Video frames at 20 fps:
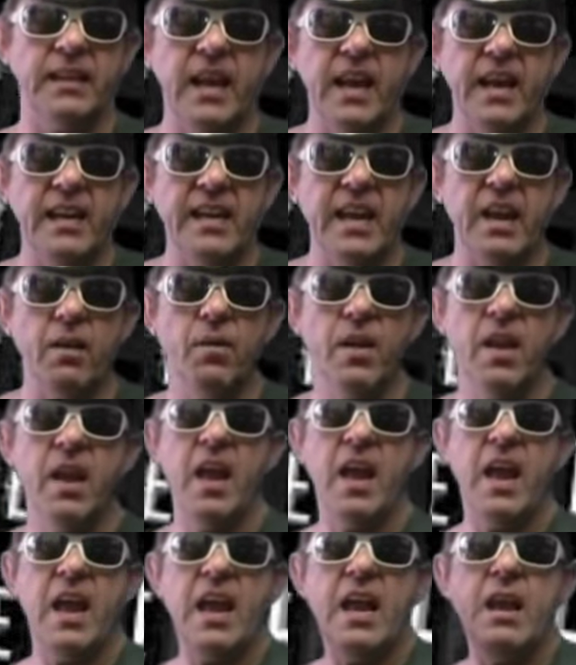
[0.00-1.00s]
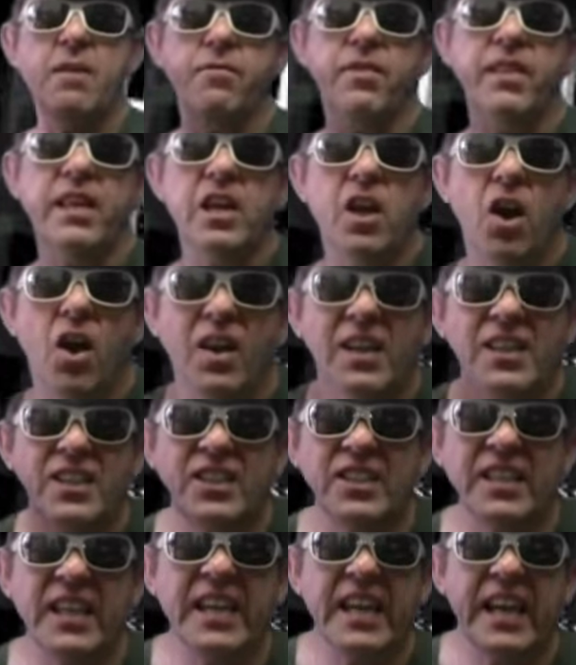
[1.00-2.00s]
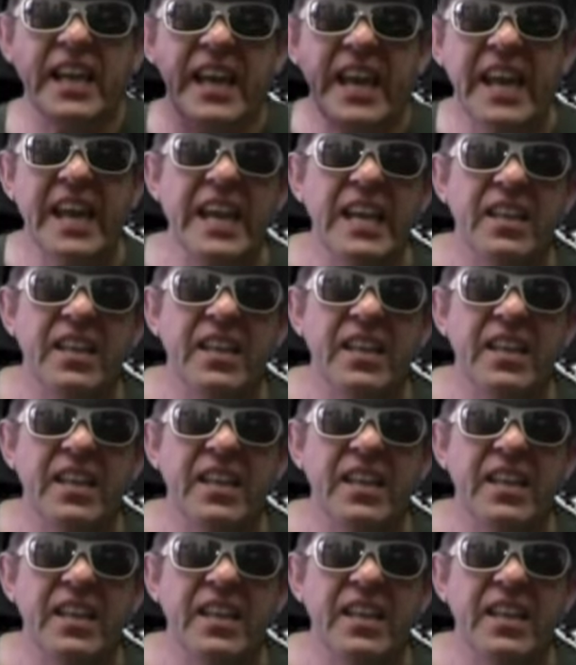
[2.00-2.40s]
Okay, now everything I see and